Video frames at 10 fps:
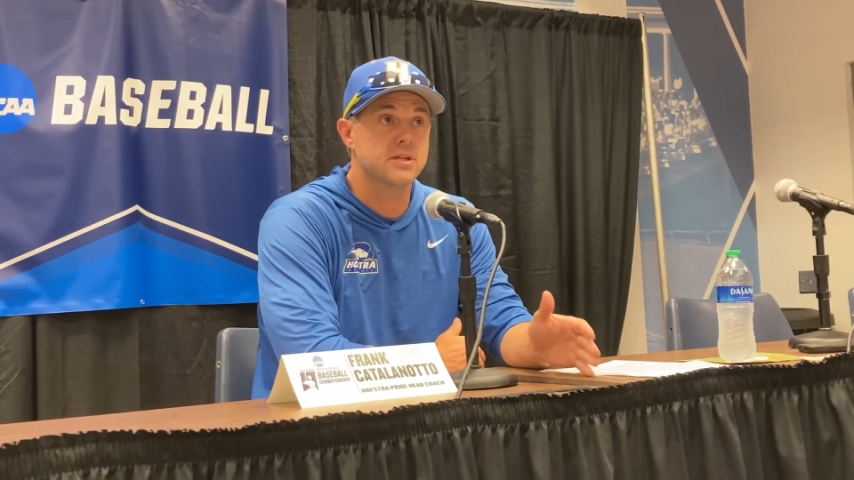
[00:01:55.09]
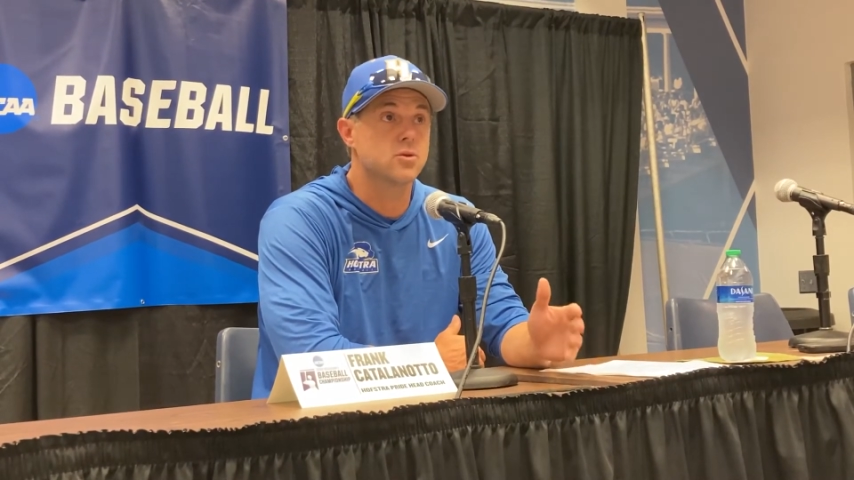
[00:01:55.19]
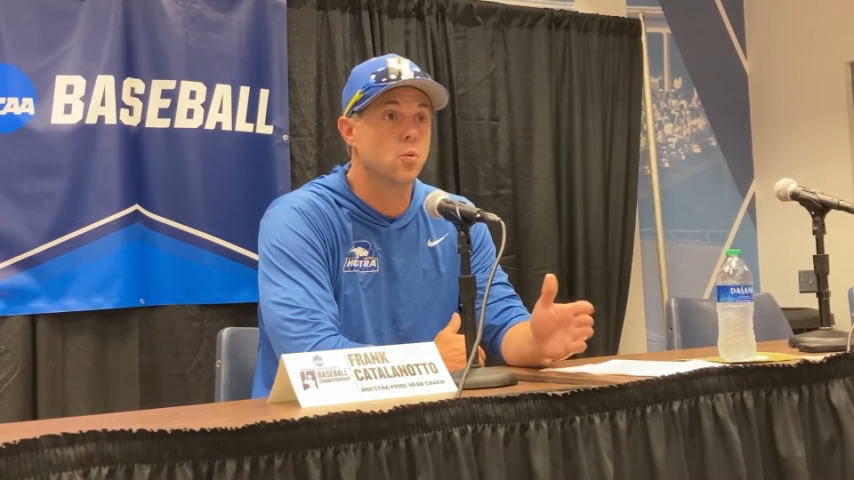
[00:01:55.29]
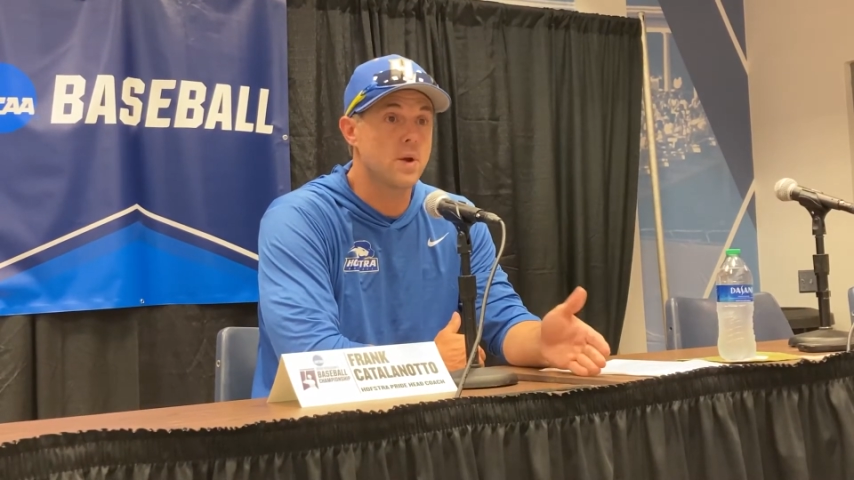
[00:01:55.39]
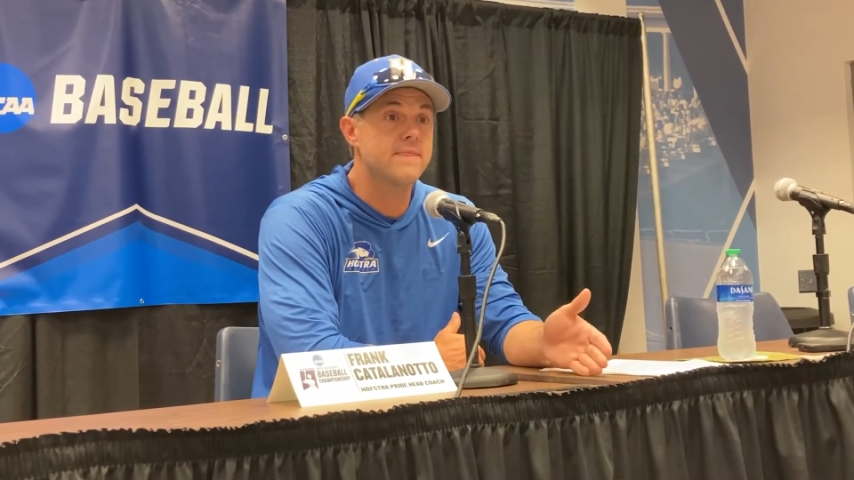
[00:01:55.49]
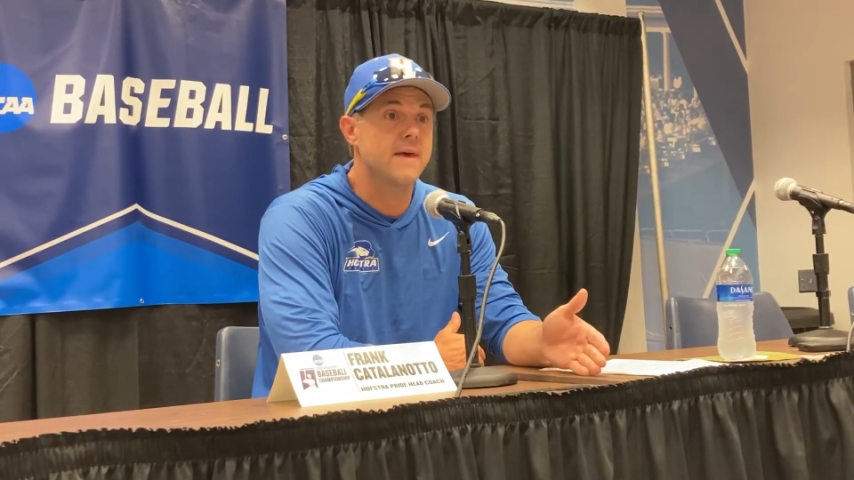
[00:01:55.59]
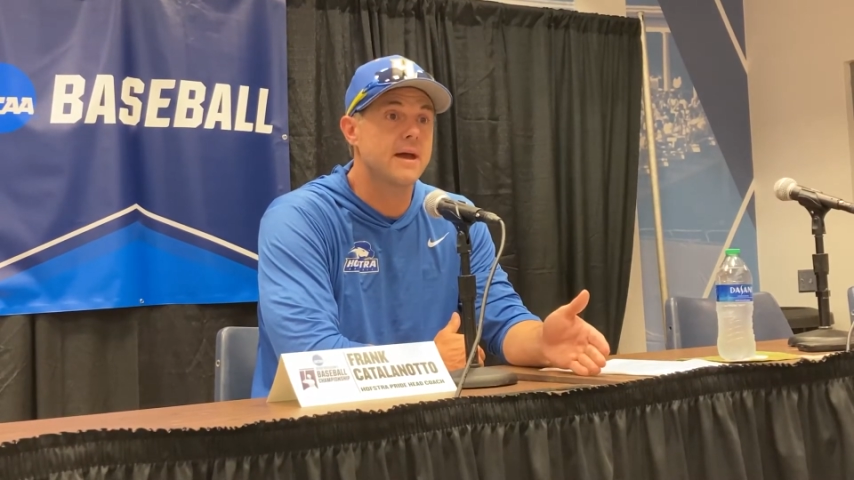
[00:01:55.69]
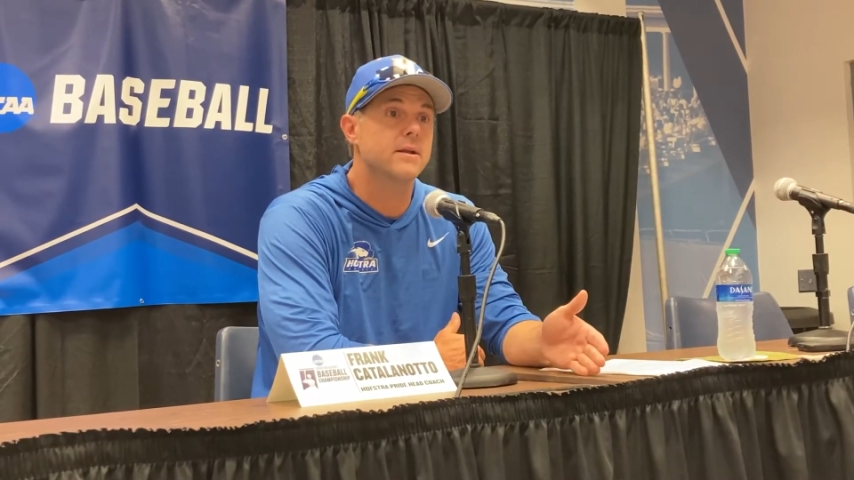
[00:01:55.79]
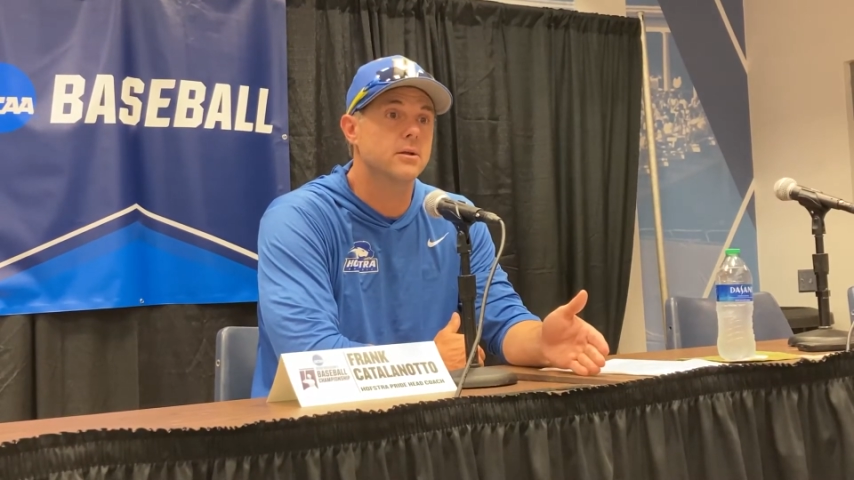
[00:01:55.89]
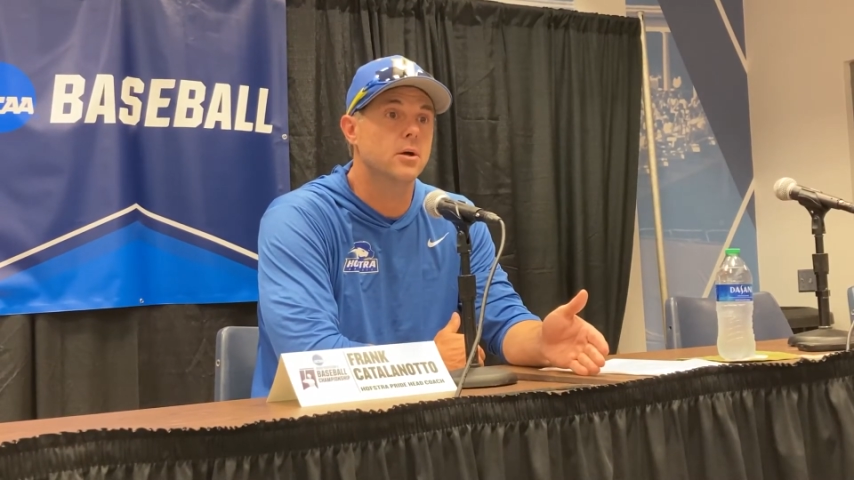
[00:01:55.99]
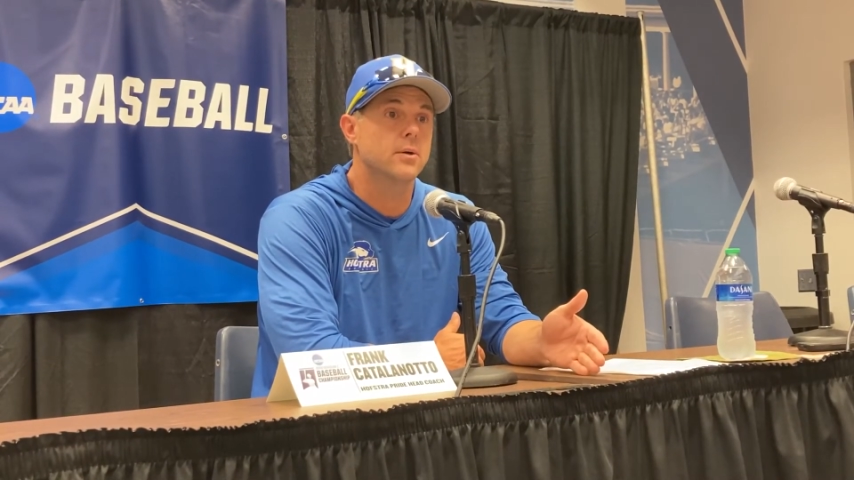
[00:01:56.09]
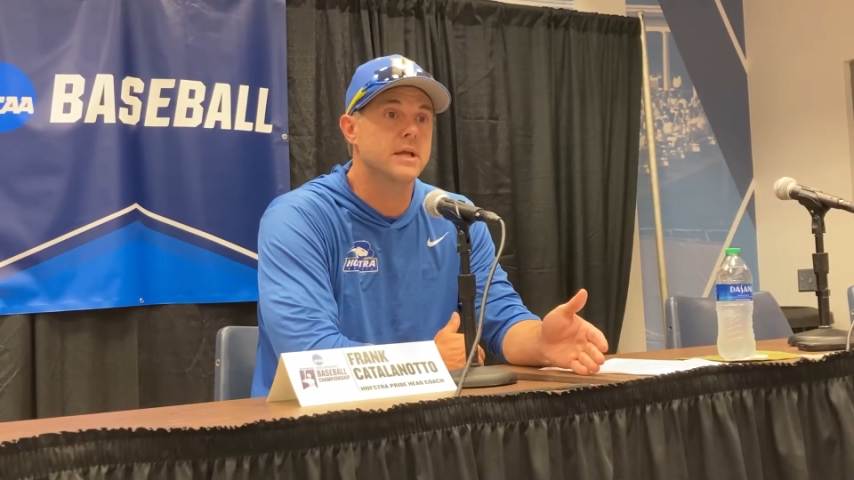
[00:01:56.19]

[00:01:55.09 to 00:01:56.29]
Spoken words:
And to win that, you know,